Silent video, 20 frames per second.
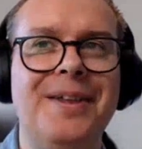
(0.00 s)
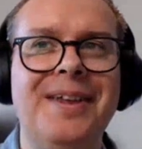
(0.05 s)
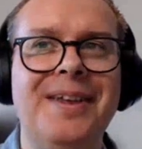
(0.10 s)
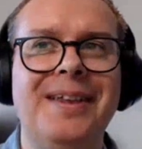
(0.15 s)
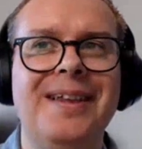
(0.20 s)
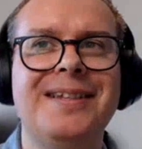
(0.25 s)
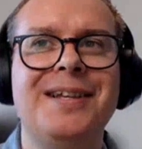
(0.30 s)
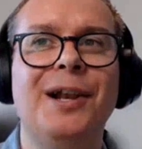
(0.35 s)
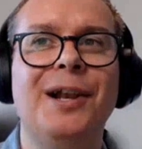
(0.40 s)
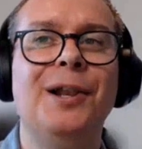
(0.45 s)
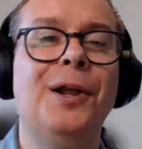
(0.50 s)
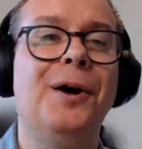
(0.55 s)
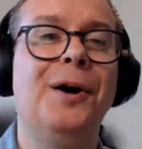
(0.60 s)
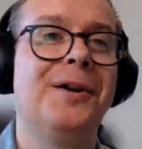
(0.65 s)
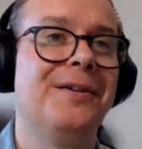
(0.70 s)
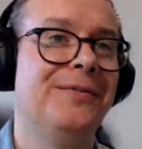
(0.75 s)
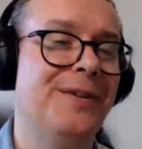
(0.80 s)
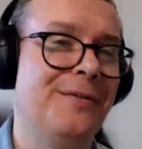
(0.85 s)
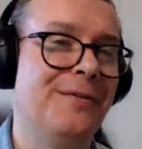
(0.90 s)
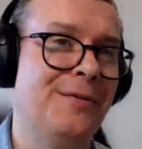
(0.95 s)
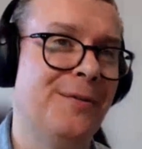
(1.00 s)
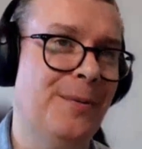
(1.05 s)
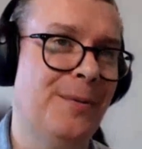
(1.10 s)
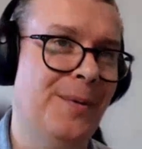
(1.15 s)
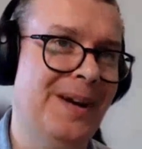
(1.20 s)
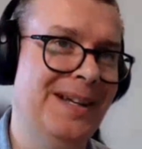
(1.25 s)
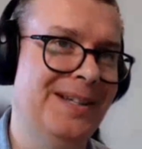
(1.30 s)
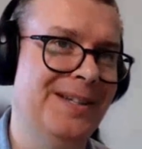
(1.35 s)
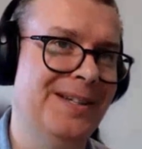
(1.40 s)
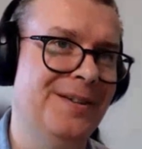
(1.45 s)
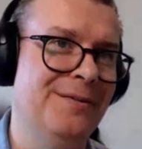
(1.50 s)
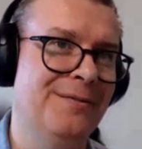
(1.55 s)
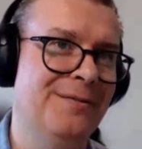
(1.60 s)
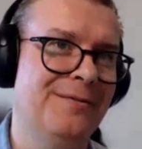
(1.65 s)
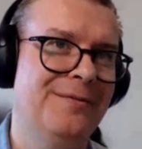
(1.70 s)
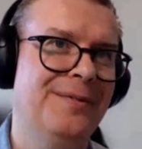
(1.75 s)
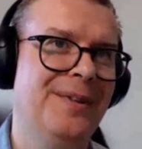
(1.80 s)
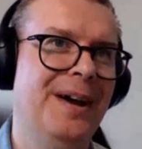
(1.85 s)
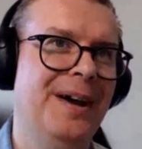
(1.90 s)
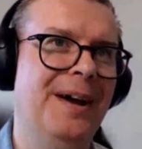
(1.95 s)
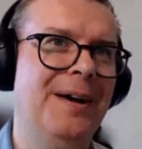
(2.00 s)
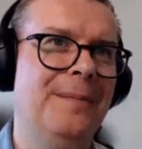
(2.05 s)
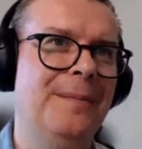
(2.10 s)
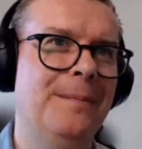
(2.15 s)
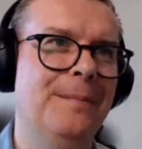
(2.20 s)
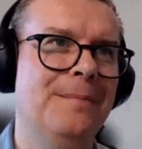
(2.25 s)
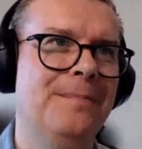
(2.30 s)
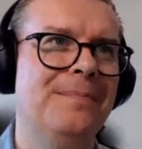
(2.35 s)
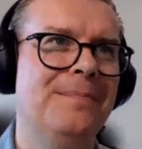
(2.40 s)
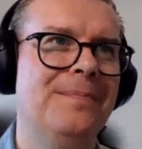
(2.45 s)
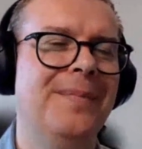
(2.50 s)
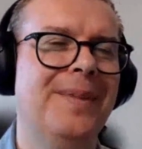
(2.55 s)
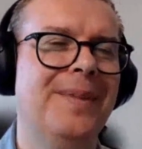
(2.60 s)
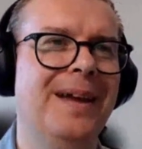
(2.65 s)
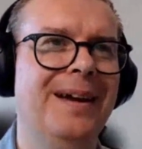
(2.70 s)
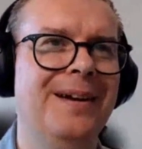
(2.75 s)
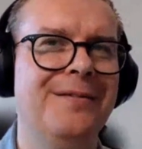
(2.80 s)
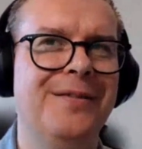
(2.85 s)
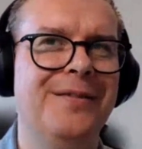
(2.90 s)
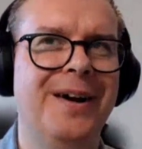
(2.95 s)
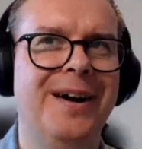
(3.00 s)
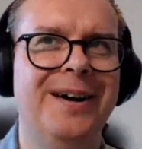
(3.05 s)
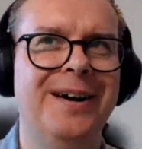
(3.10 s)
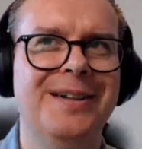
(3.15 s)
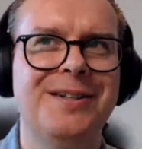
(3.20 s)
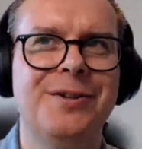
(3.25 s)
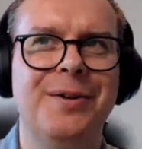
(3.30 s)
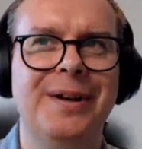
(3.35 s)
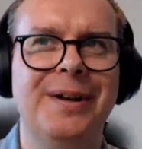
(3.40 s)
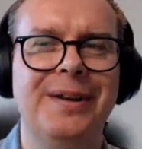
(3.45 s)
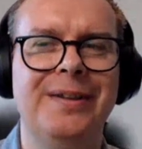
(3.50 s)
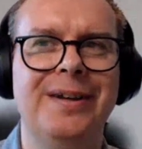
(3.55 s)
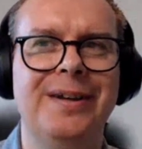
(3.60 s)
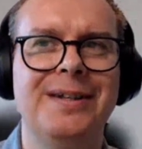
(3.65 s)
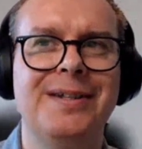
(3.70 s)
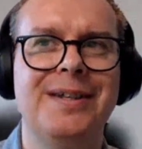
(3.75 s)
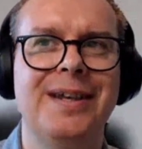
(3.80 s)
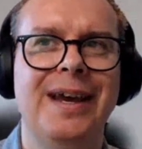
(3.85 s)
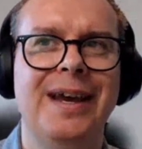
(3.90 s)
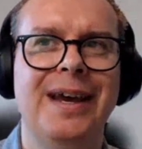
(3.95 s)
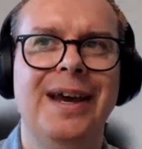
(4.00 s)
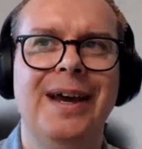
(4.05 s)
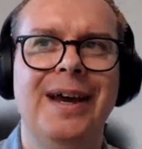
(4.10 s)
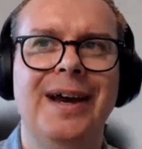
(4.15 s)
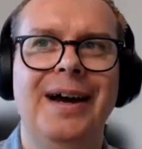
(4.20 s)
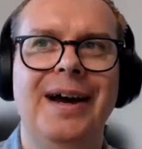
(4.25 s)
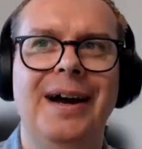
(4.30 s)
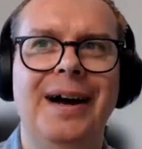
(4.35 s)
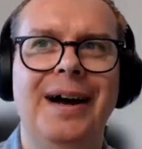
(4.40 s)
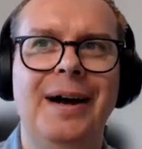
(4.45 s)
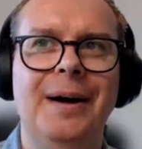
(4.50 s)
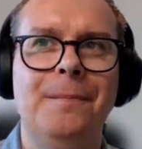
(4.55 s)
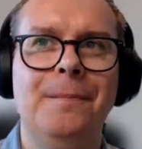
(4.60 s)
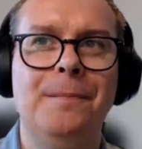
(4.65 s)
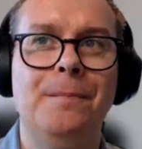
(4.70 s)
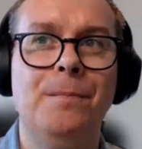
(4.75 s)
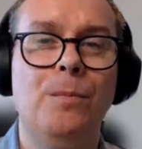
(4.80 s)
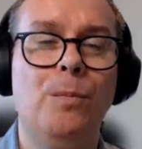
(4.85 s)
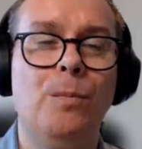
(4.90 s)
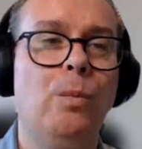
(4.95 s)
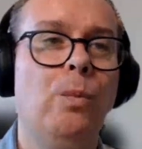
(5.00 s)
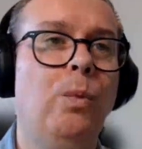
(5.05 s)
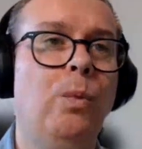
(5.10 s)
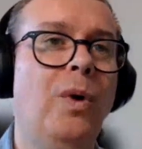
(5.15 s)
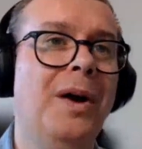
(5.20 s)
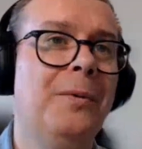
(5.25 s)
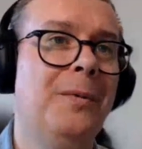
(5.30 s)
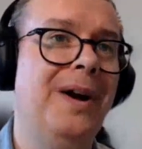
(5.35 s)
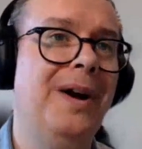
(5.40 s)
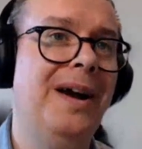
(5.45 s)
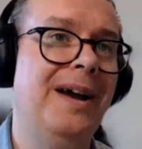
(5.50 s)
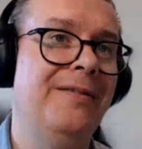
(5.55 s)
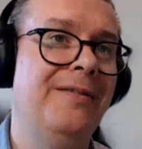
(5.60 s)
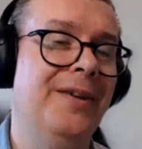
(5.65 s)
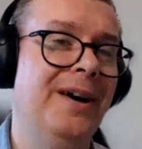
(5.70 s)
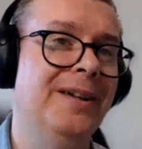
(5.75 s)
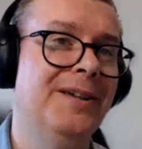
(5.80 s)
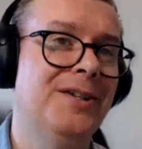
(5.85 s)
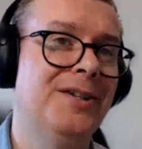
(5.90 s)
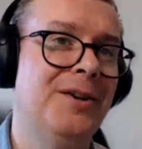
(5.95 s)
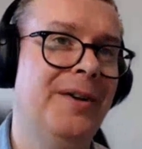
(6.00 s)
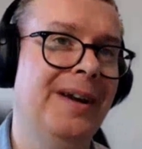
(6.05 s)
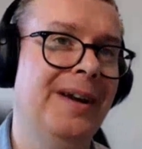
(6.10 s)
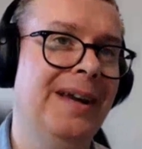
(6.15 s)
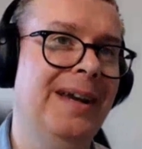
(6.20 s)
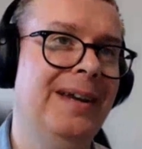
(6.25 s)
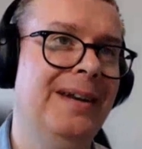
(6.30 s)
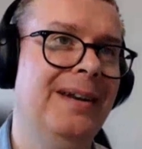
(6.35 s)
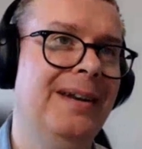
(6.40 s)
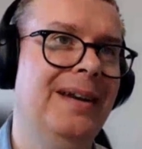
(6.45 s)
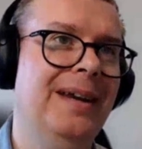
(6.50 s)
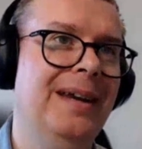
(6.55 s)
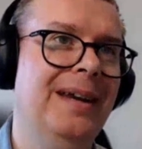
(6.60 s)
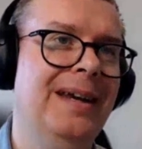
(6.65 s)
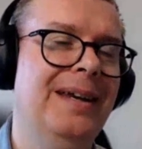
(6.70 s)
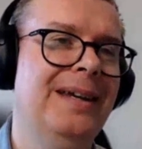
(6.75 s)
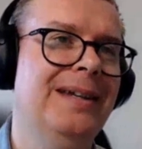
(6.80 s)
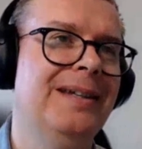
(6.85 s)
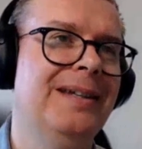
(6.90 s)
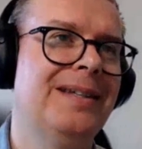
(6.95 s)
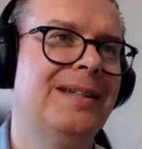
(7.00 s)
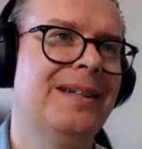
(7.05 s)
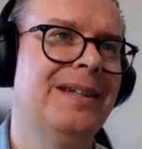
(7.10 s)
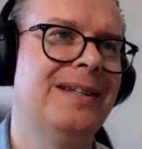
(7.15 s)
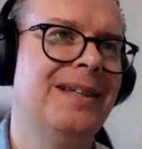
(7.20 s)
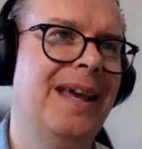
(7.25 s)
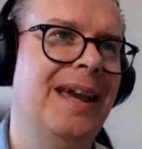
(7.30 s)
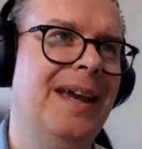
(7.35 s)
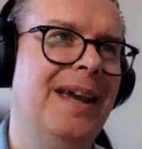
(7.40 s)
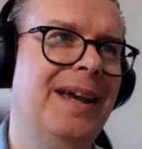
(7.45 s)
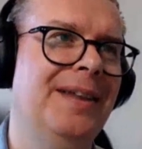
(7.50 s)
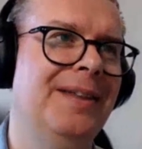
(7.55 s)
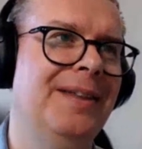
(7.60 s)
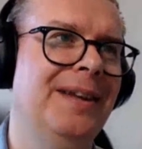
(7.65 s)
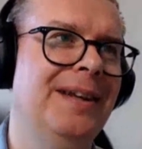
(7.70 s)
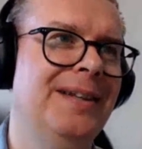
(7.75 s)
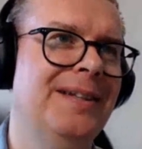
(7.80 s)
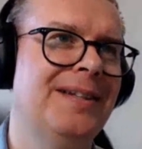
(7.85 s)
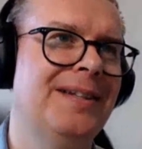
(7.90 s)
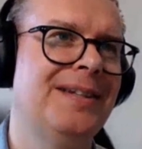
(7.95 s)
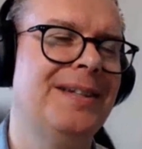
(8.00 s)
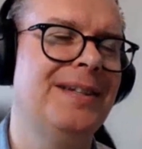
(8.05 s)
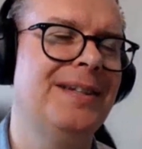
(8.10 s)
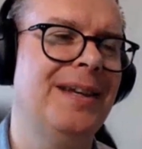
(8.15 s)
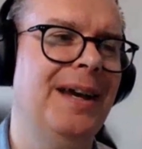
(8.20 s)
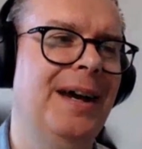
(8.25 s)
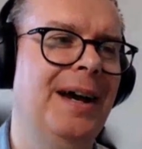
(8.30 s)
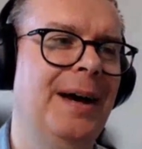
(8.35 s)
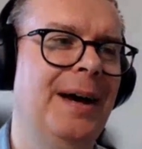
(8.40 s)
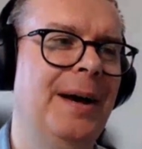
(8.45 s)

I think there's a lot of different ways of answering this. One way of answering it is to say that it's